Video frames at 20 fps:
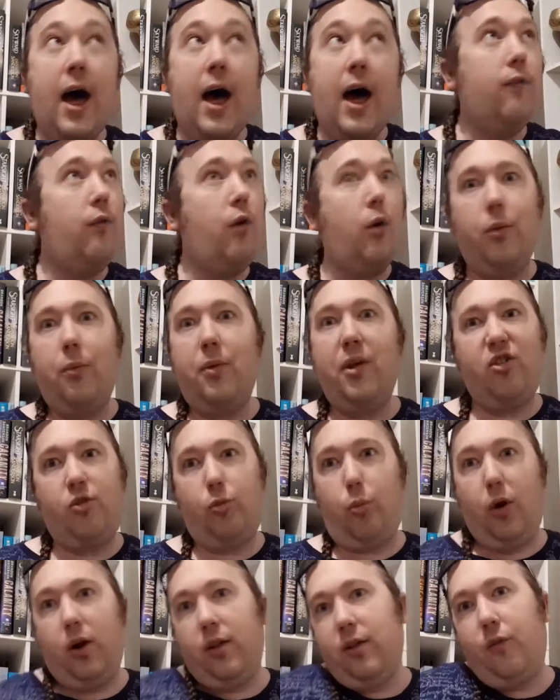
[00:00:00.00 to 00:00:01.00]
of it will be a
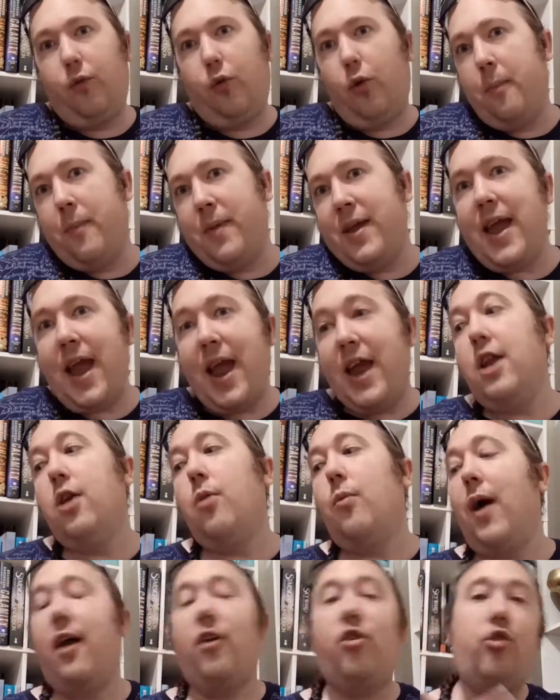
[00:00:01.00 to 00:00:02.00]
spoiler for me
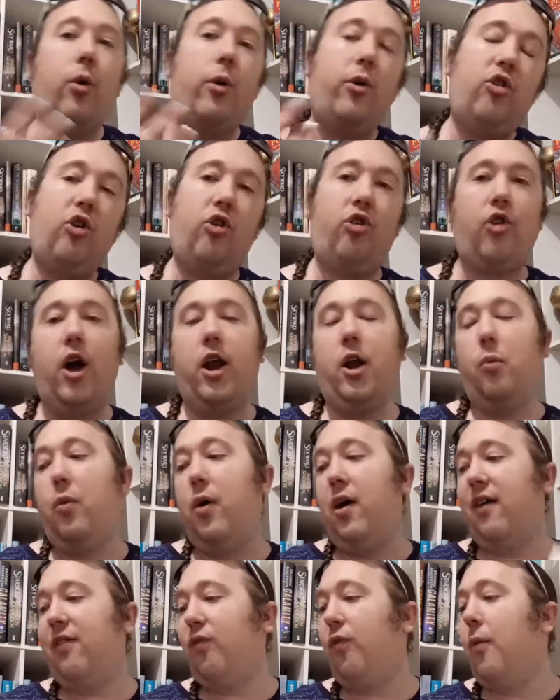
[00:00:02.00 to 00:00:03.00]
anyway, so it just kind of
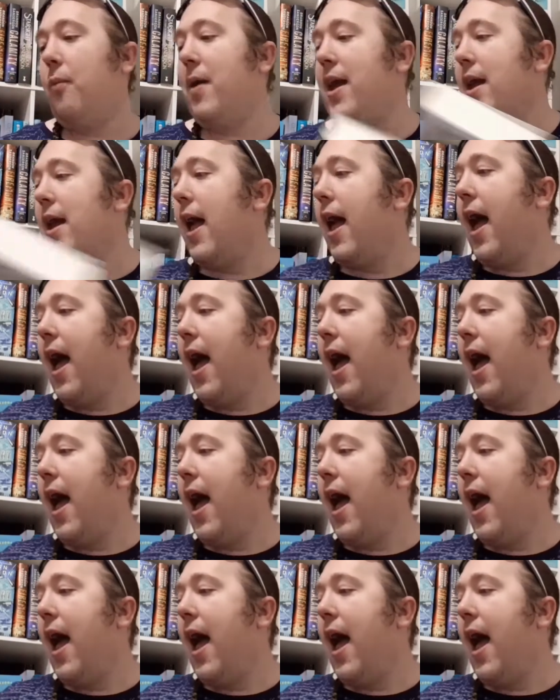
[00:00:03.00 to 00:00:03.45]
works for me.